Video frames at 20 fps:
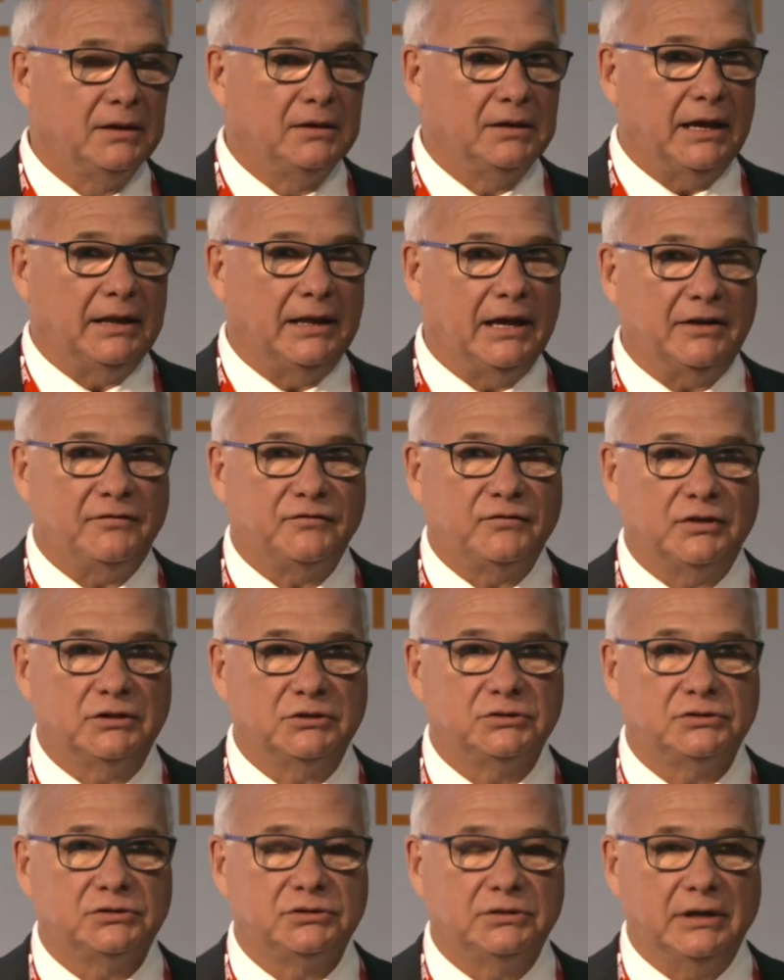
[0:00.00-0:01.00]
And that
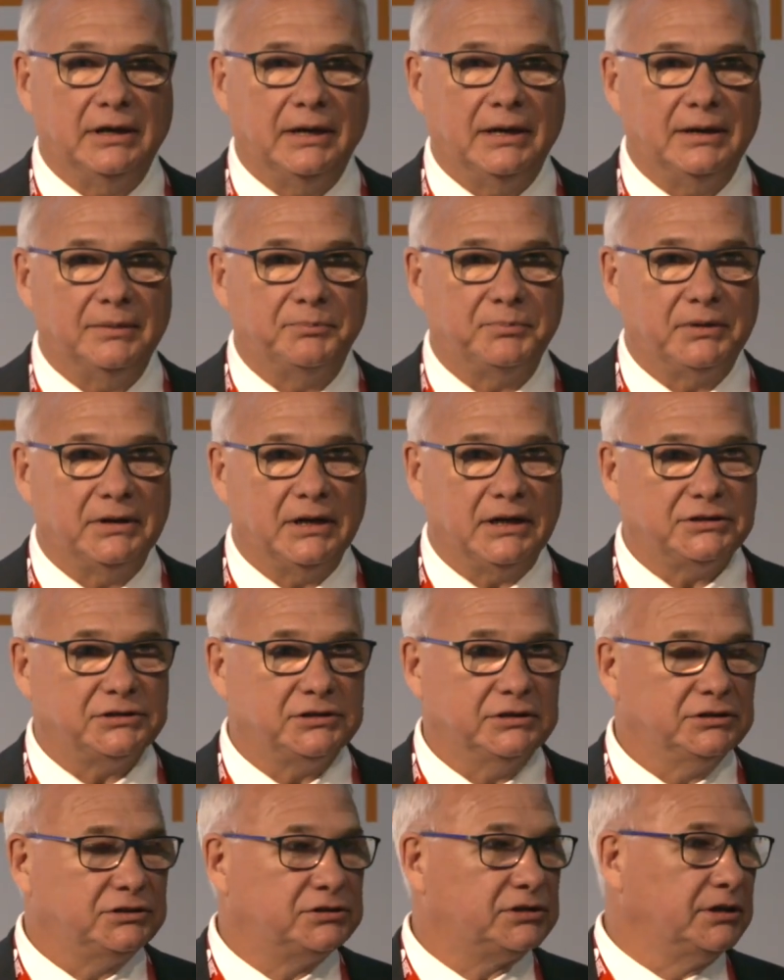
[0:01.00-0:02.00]
first
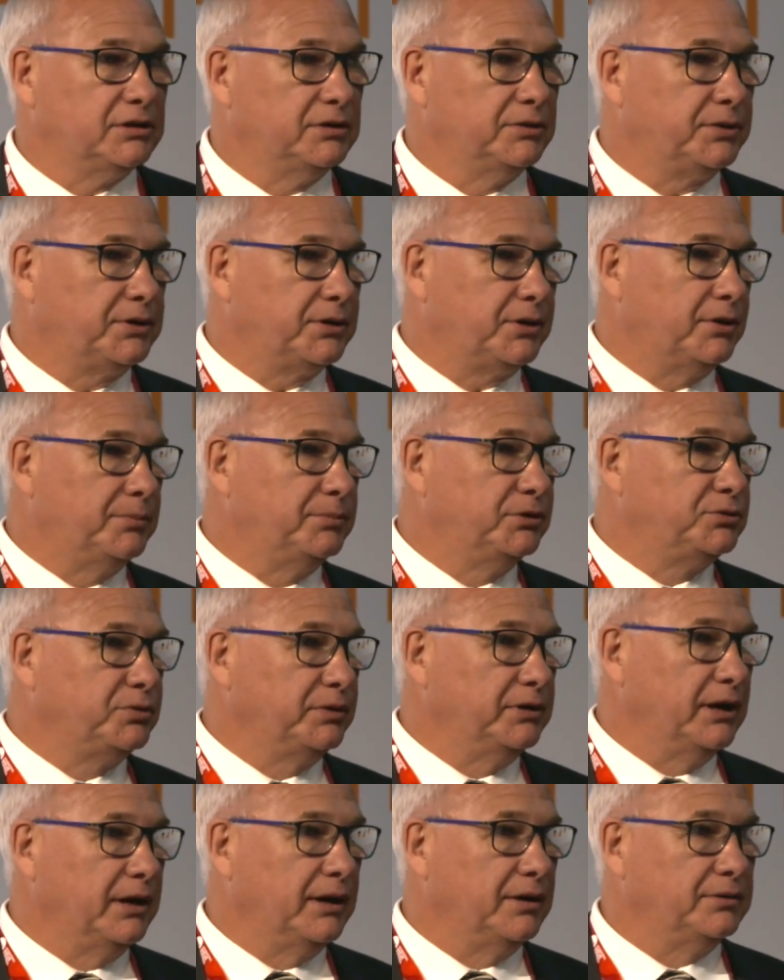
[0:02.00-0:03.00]
production is going to occur
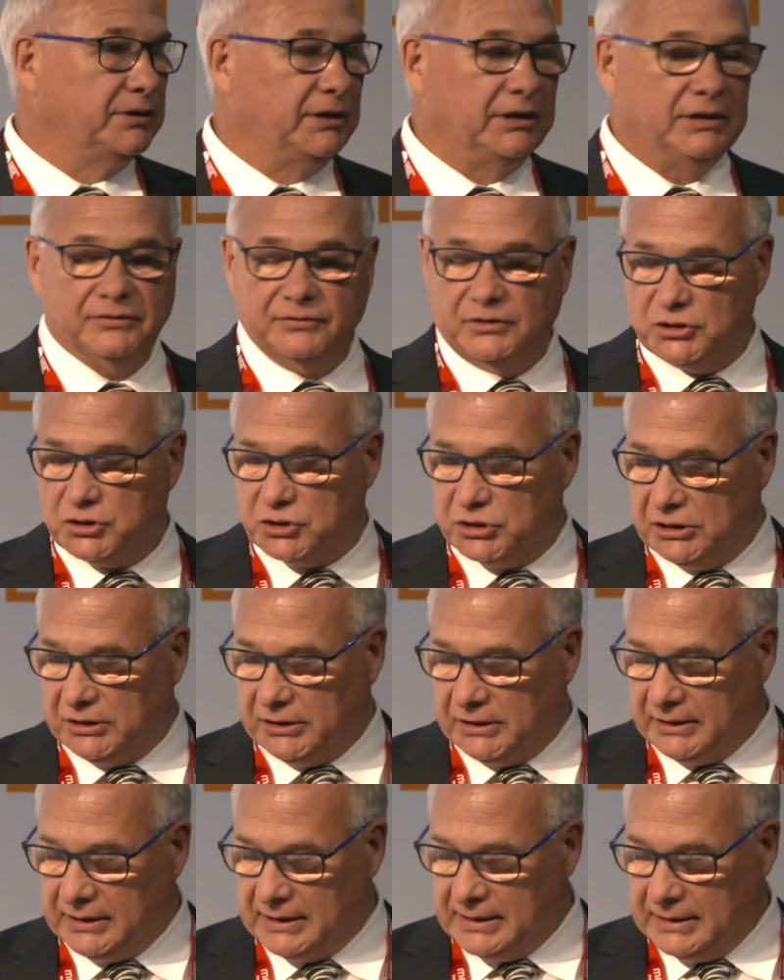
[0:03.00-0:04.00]
between now and of this
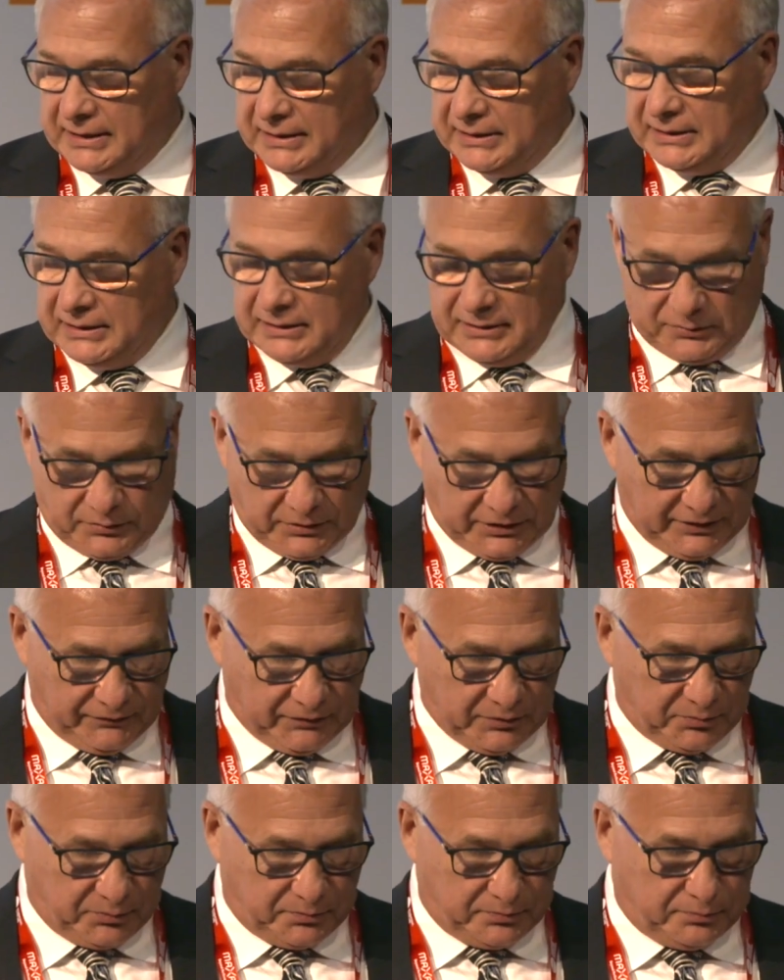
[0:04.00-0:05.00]
year. We're
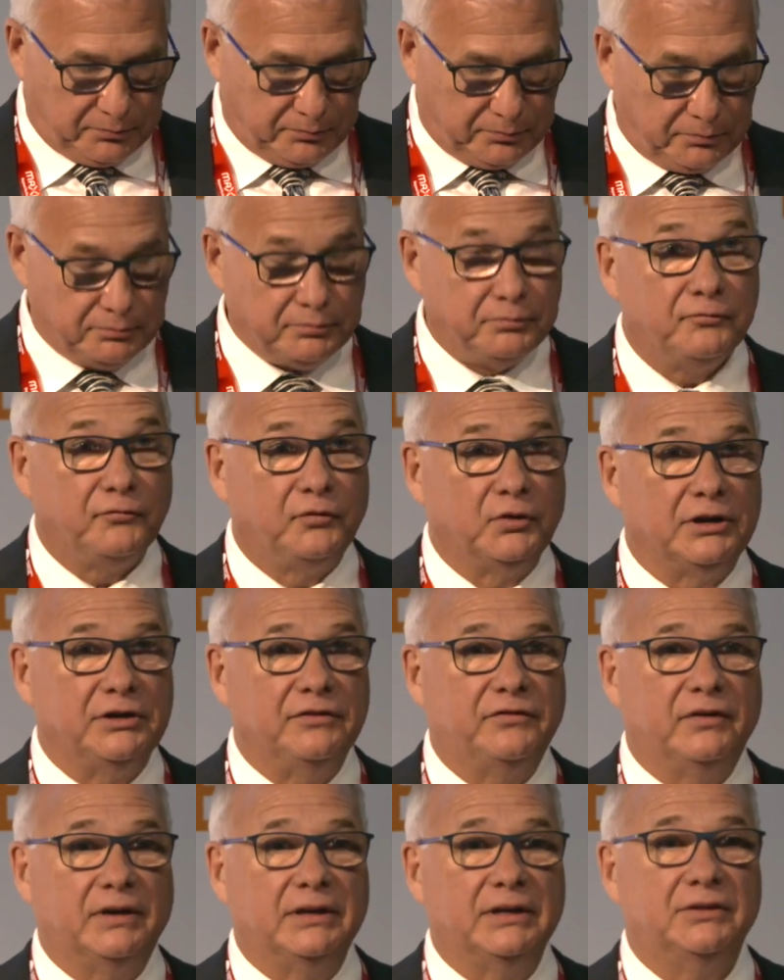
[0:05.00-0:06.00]
even fully
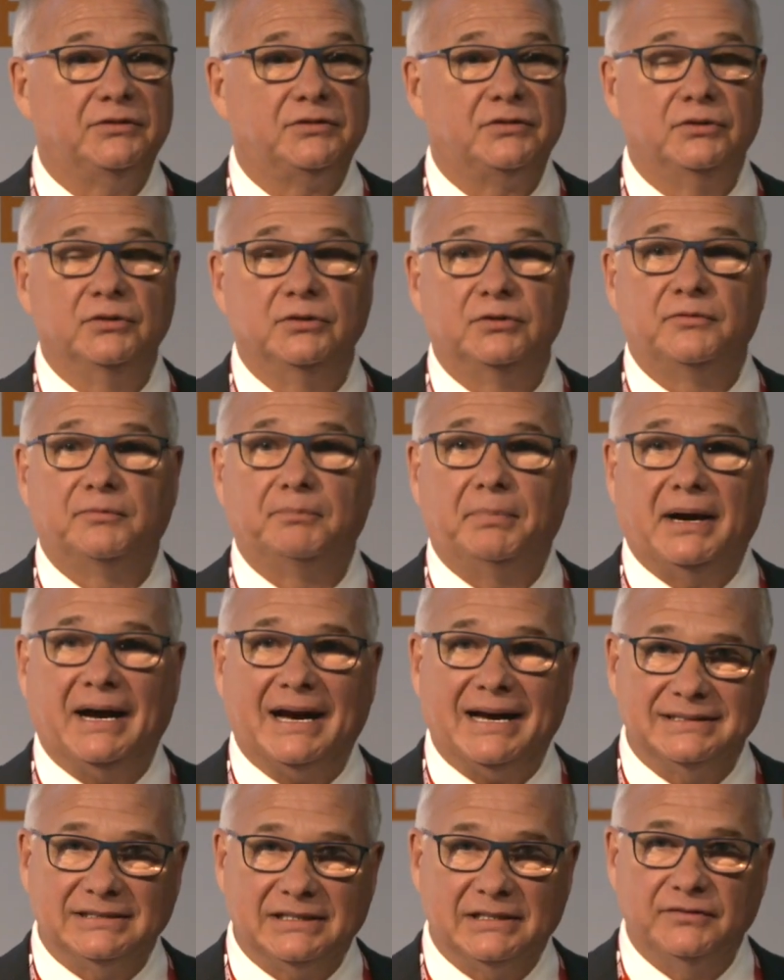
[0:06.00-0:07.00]
funded through to
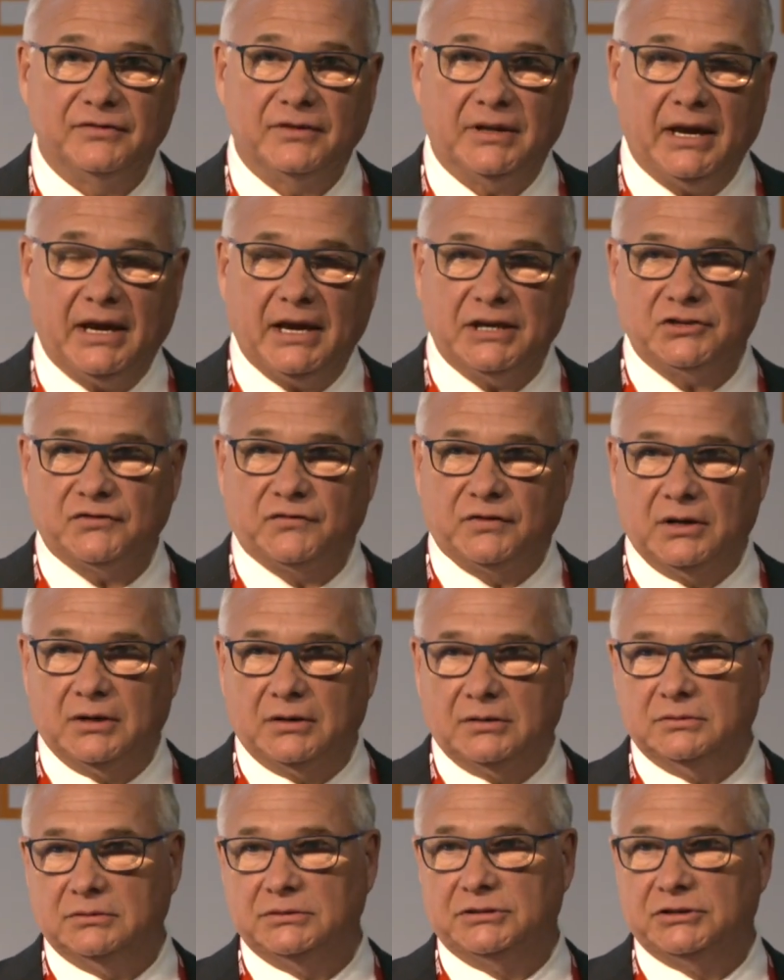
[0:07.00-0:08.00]
positive cash
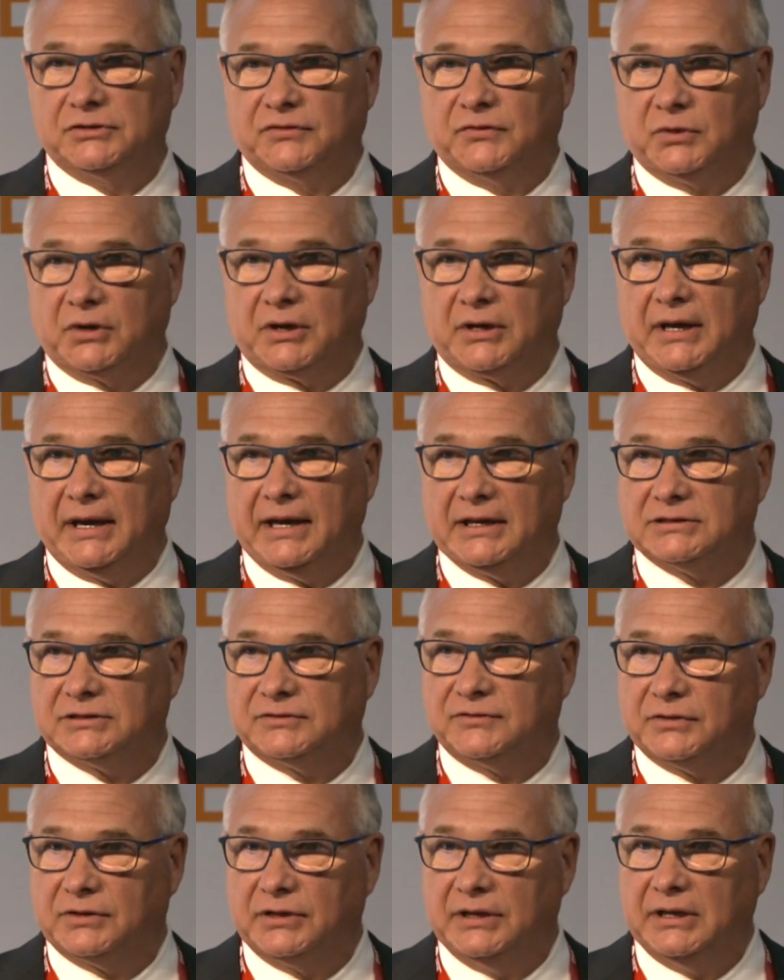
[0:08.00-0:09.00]
flow, which is forecast
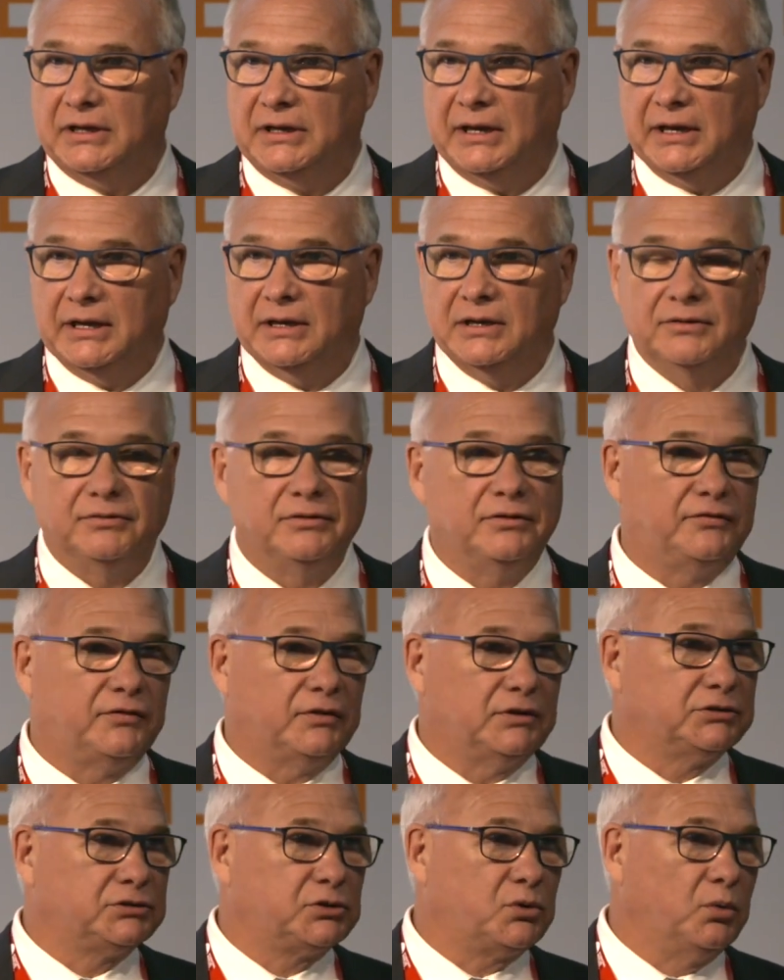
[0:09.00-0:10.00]
for the end of the
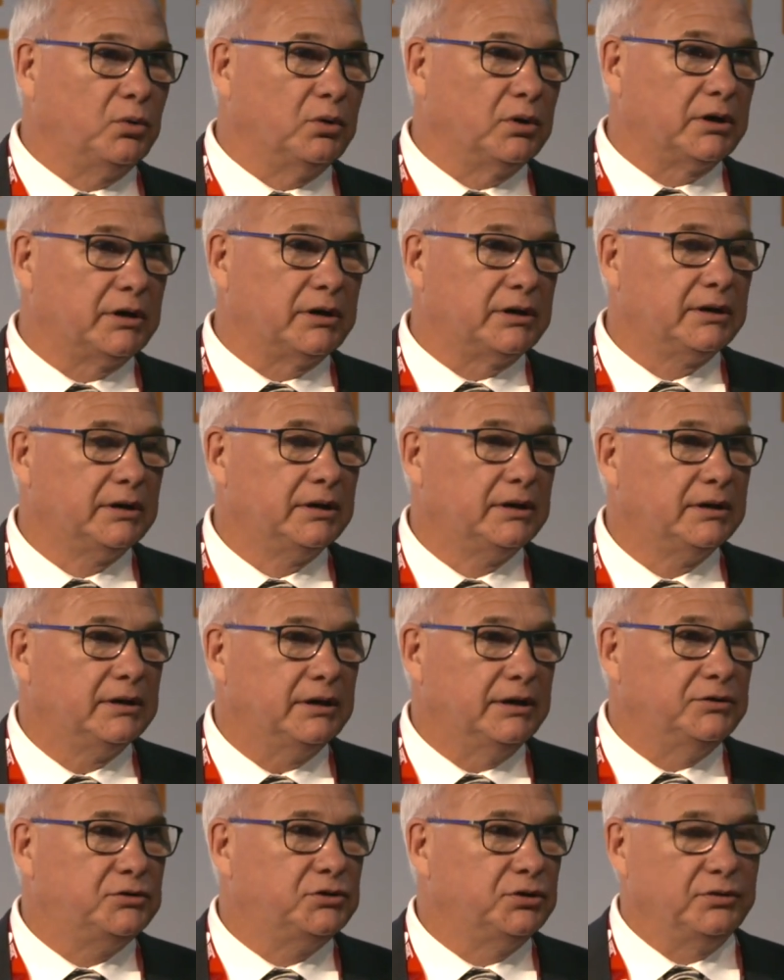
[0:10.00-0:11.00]
first quarter
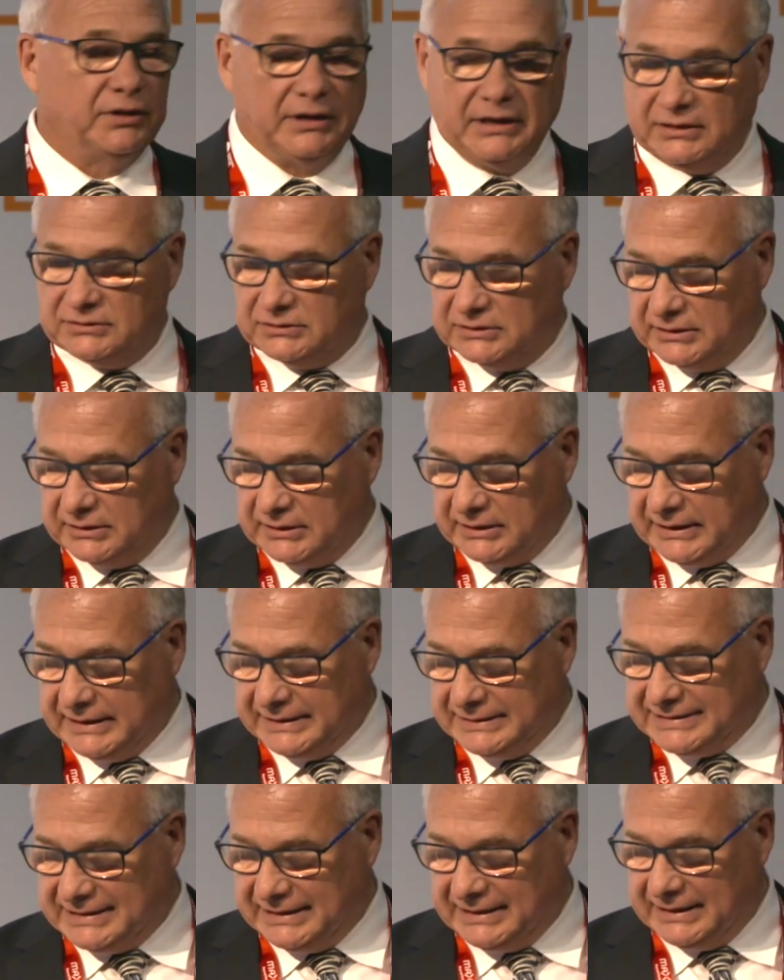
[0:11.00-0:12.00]
in
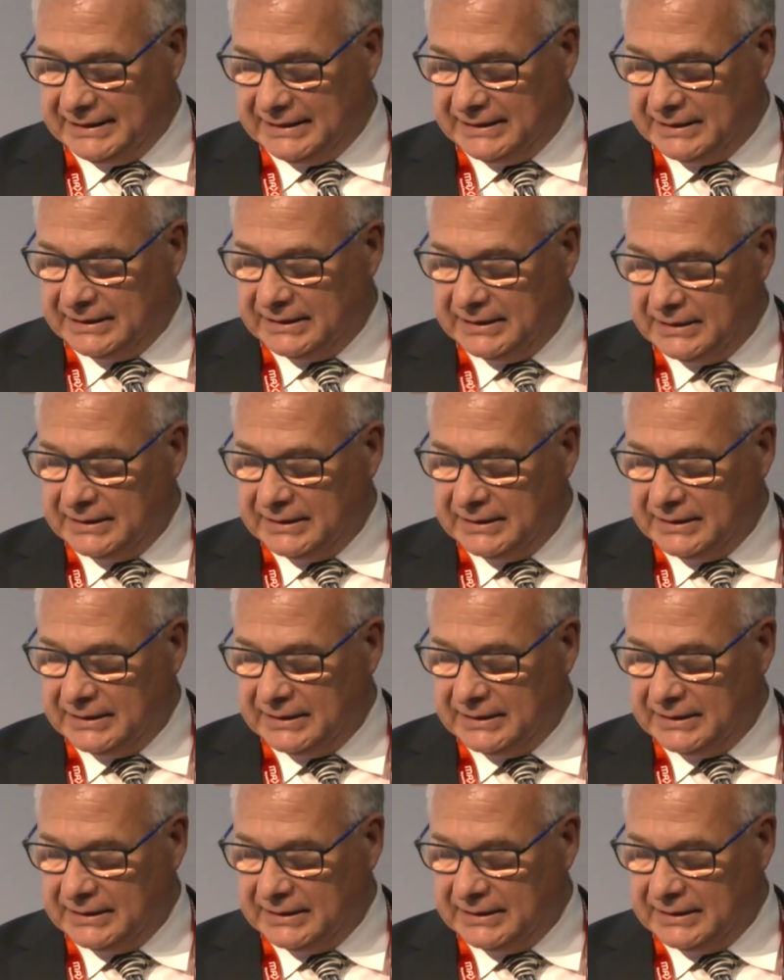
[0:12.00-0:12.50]
2019.